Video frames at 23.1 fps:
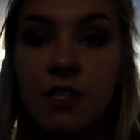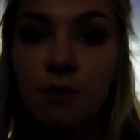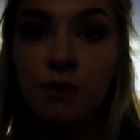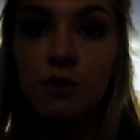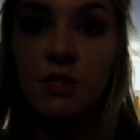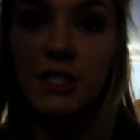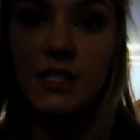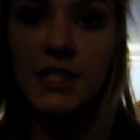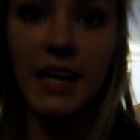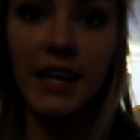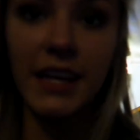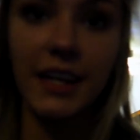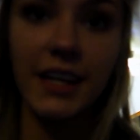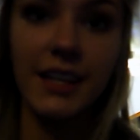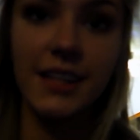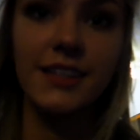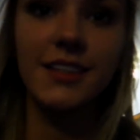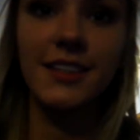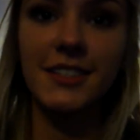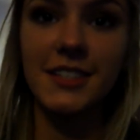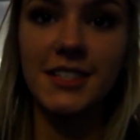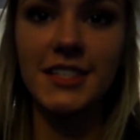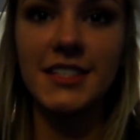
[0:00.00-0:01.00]
So we're just heading in
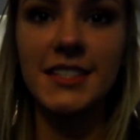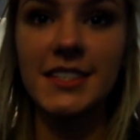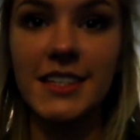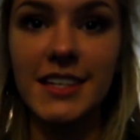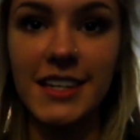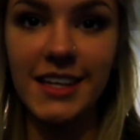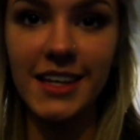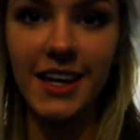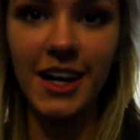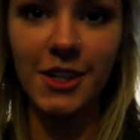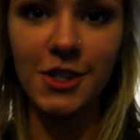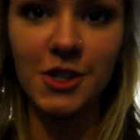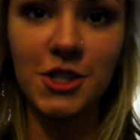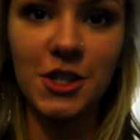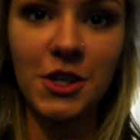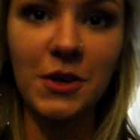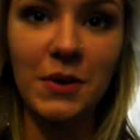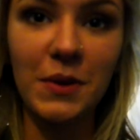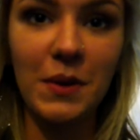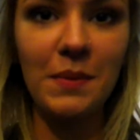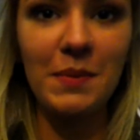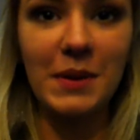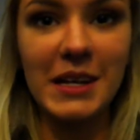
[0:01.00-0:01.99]
to see a
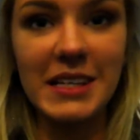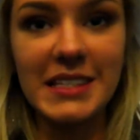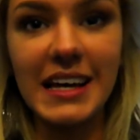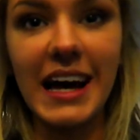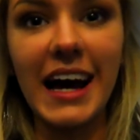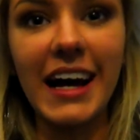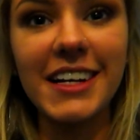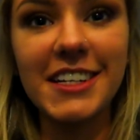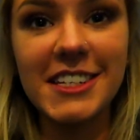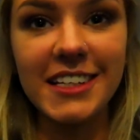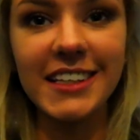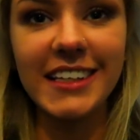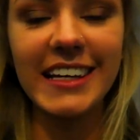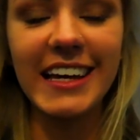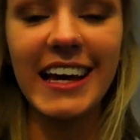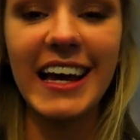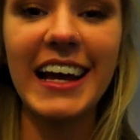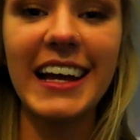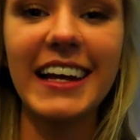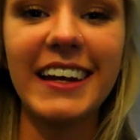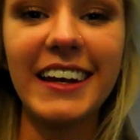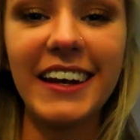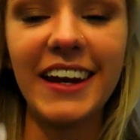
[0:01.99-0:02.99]
show, but it's
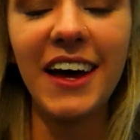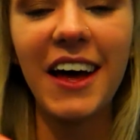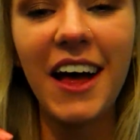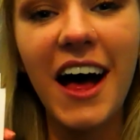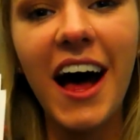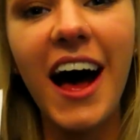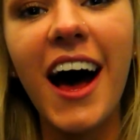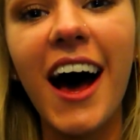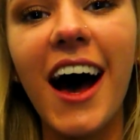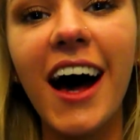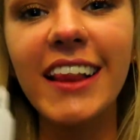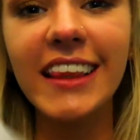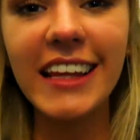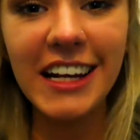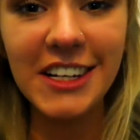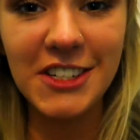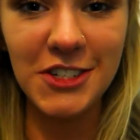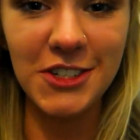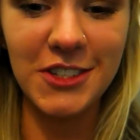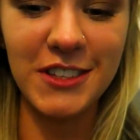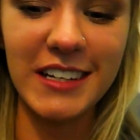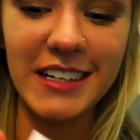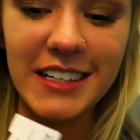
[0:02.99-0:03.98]
actually in a
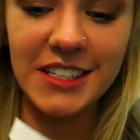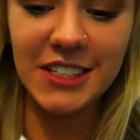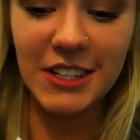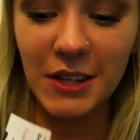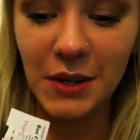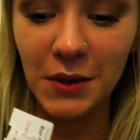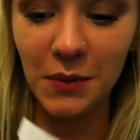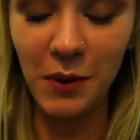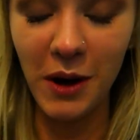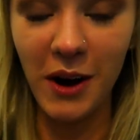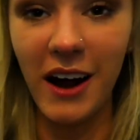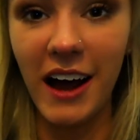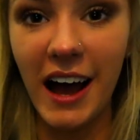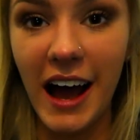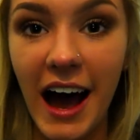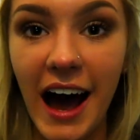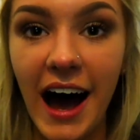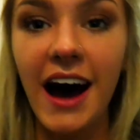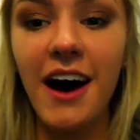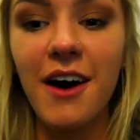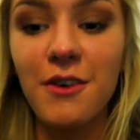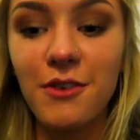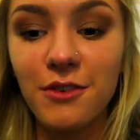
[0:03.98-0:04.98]
lecture theatre where I
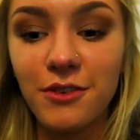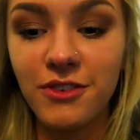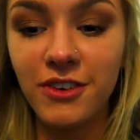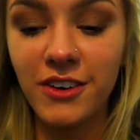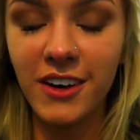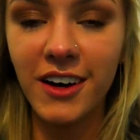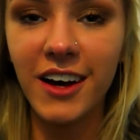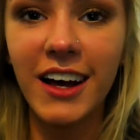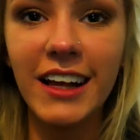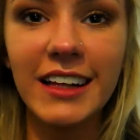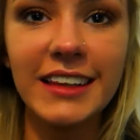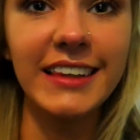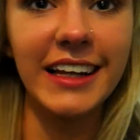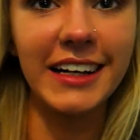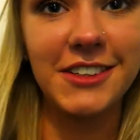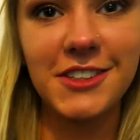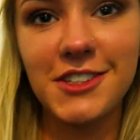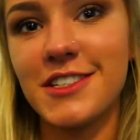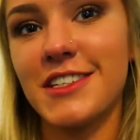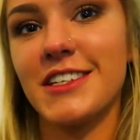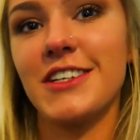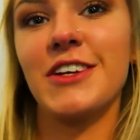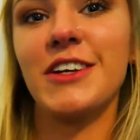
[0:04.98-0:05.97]
have
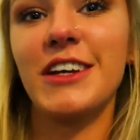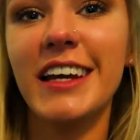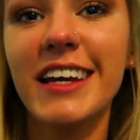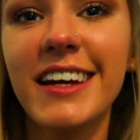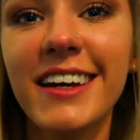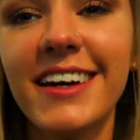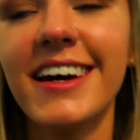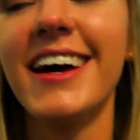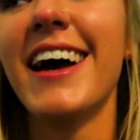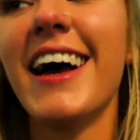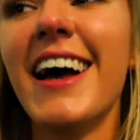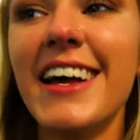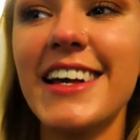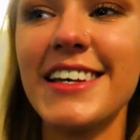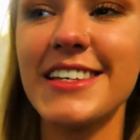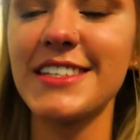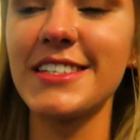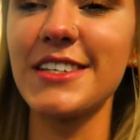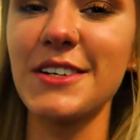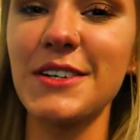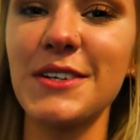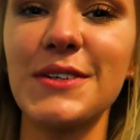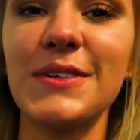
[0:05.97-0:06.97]
lectures at uni.
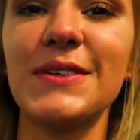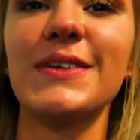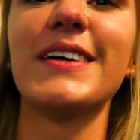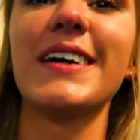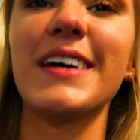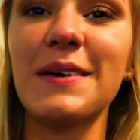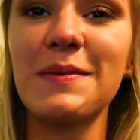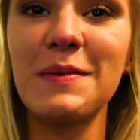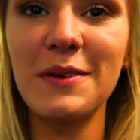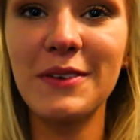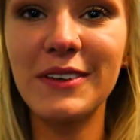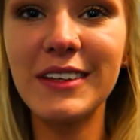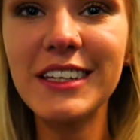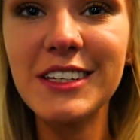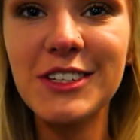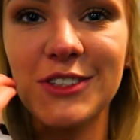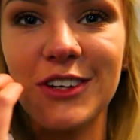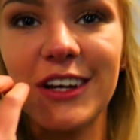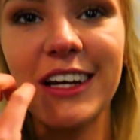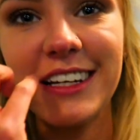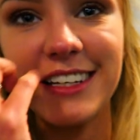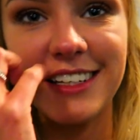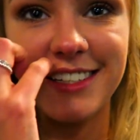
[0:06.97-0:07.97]
So really
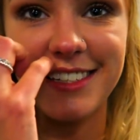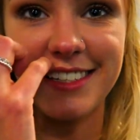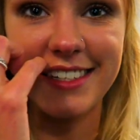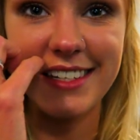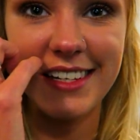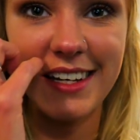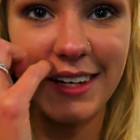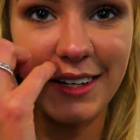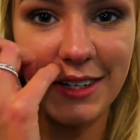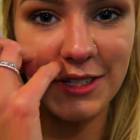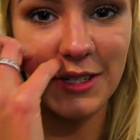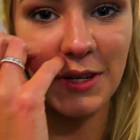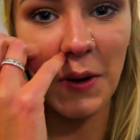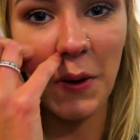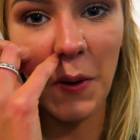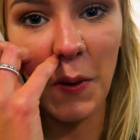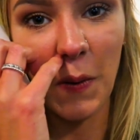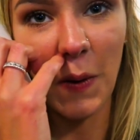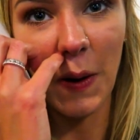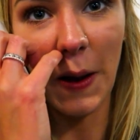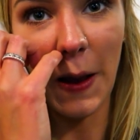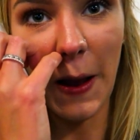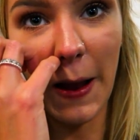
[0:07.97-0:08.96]
strange seeing a show
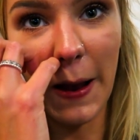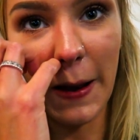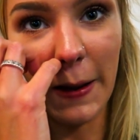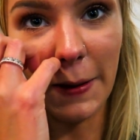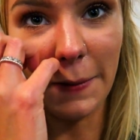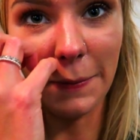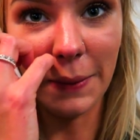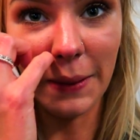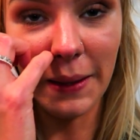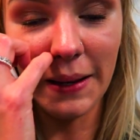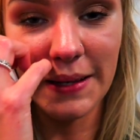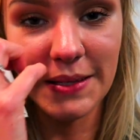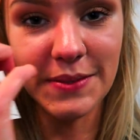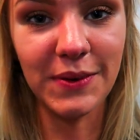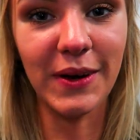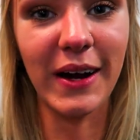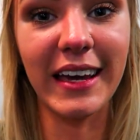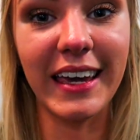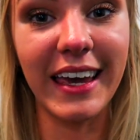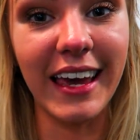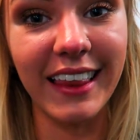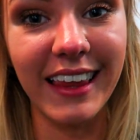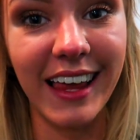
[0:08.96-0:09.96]
in a place where
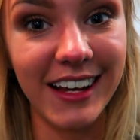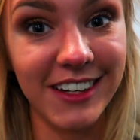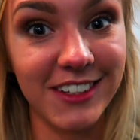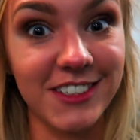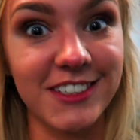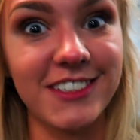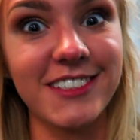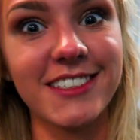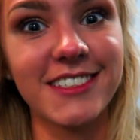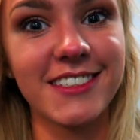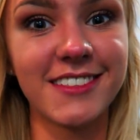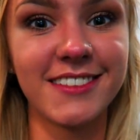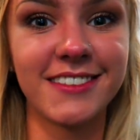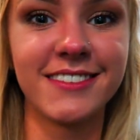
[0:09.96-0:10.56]
I get lectures.